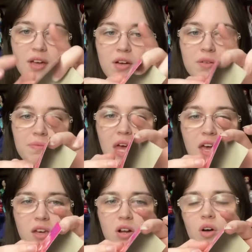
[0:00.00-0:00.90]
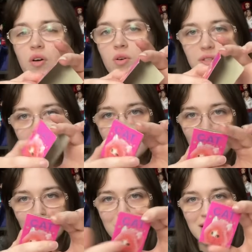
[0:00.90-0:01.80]
like a, you know, the old style
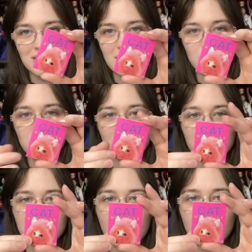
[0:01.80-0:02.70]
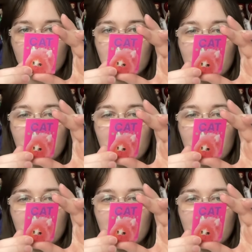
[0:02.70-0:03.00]
Barbie magazines where it's just a piece of cardboard.